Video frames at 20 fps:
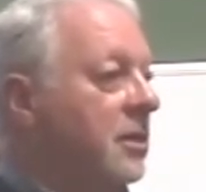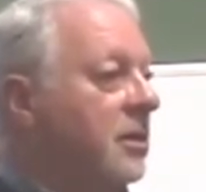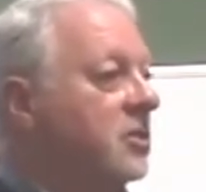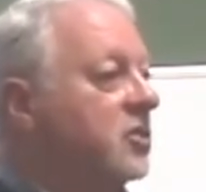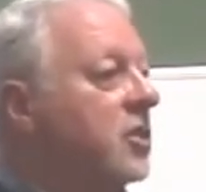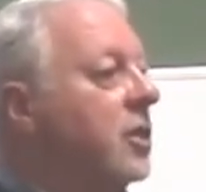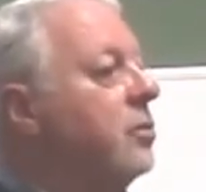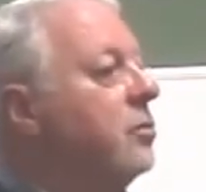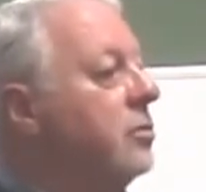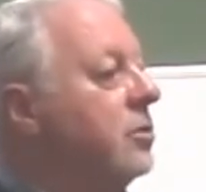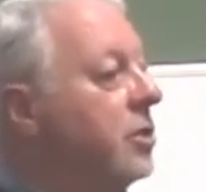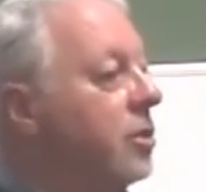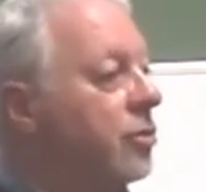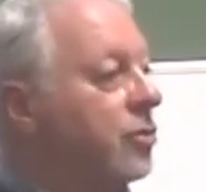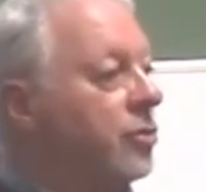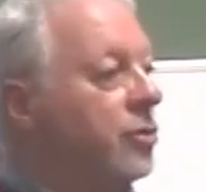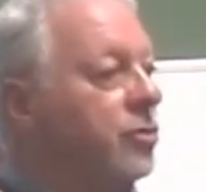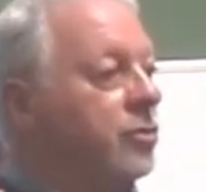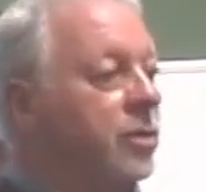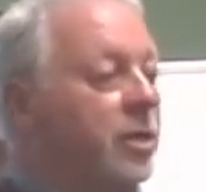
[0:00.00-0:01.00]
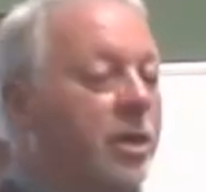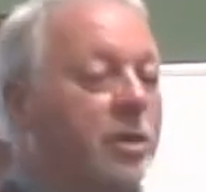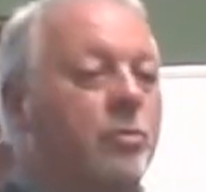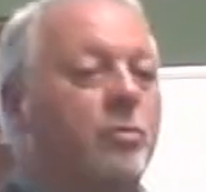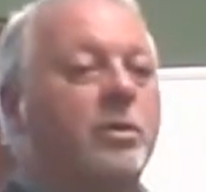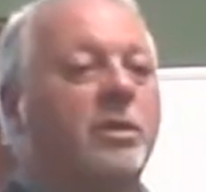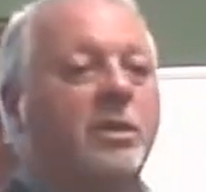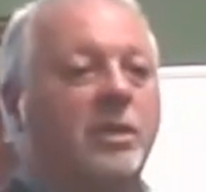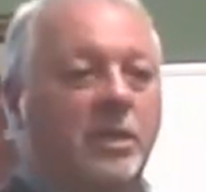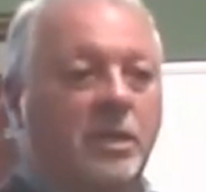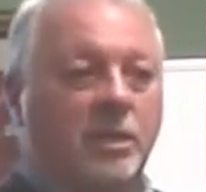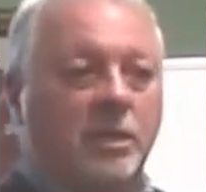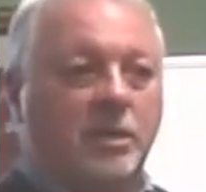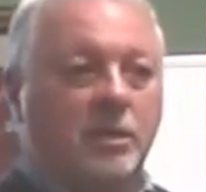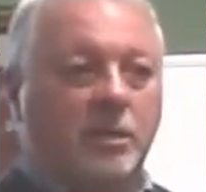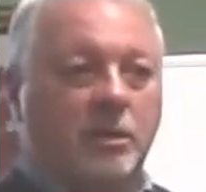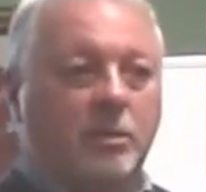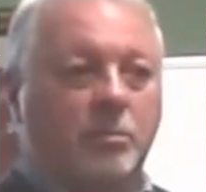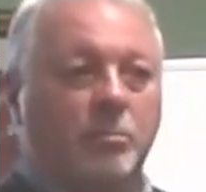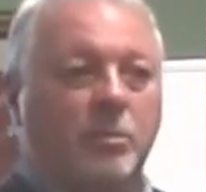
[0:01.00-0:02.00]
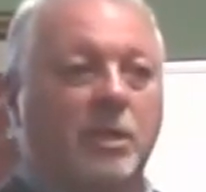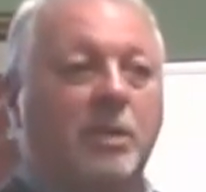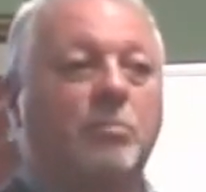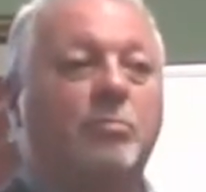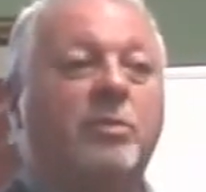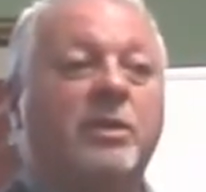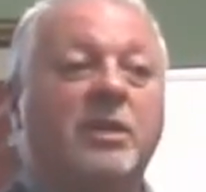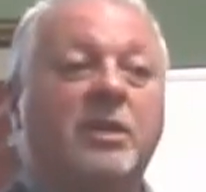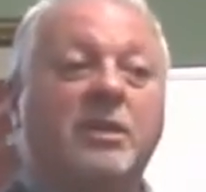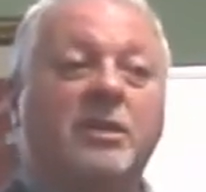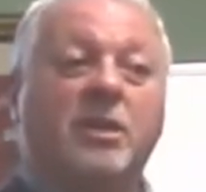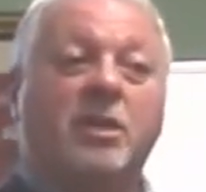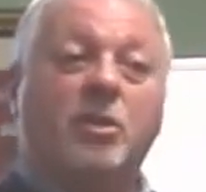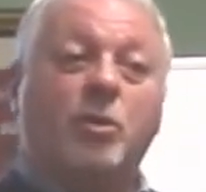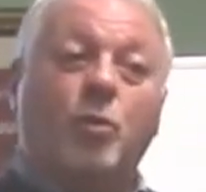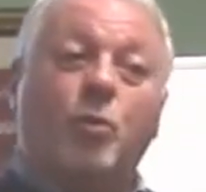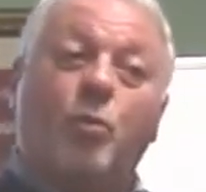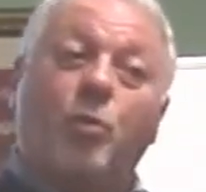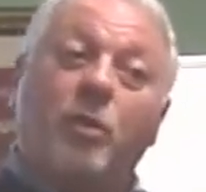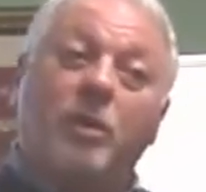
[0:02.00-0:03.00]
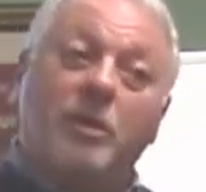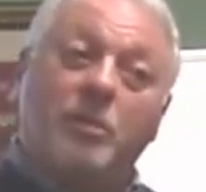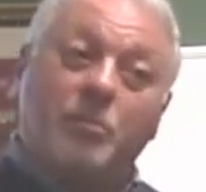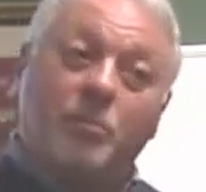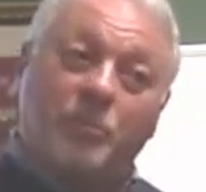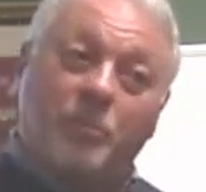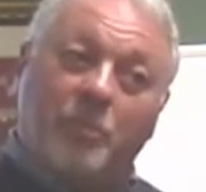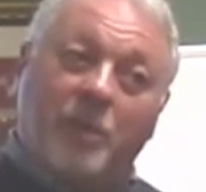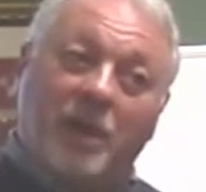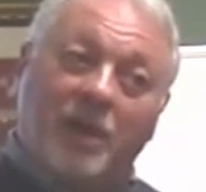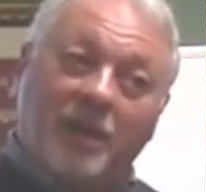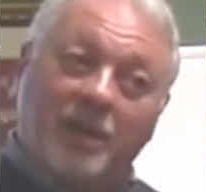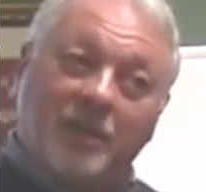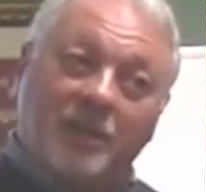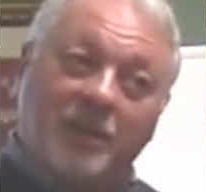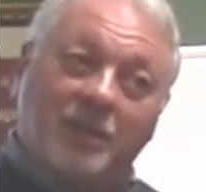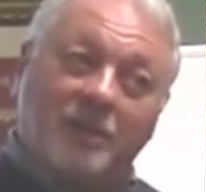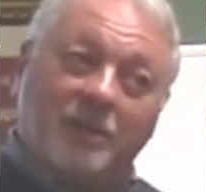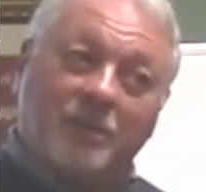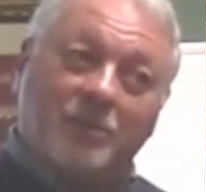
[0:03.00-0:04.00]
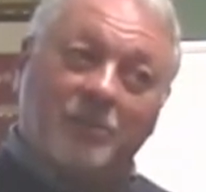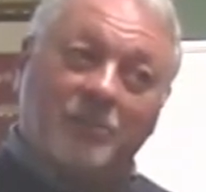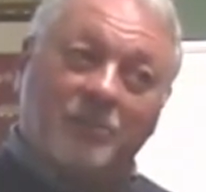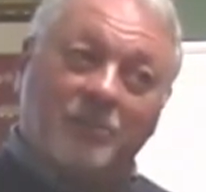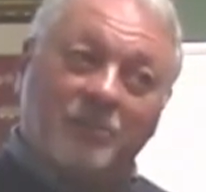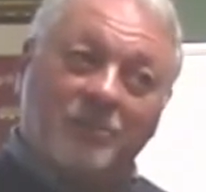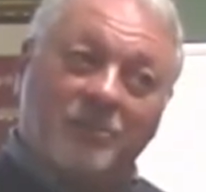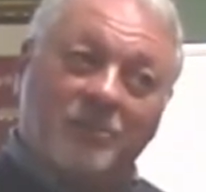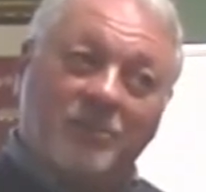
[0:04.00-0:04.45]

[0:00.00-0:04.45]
It's only through knowing Him and being equipped by Him